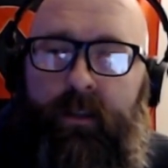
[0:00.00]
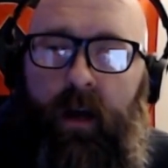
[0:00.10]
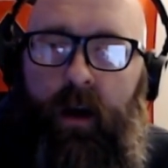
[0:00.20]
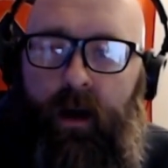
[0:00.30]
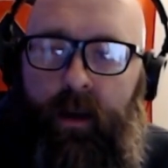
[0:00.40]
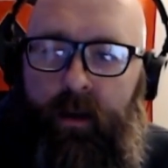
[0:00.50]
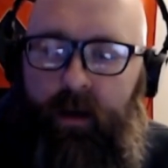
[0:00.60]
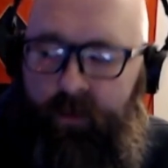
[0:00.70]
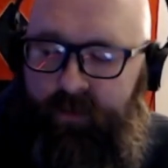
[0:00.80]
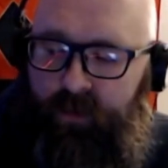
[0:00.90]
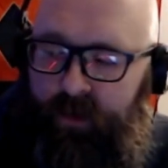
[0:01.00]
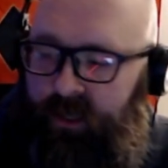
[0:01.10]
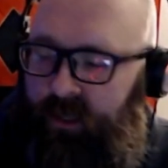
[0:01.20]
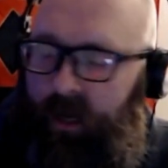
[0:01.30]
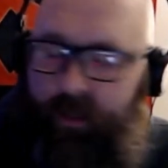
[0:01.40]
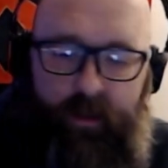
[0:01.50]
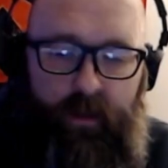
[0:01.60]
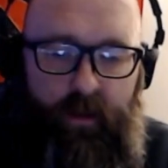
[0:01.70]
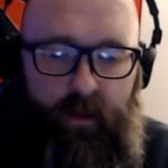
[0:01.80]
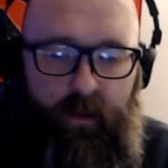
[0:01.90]
ton of screenshots,
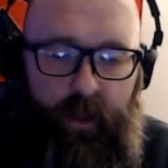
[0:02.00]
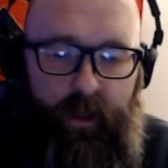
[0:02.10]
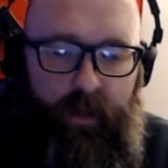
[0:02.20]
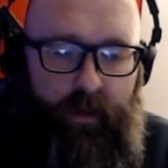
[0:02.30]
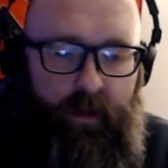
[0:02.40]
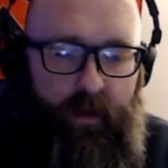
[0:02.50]
like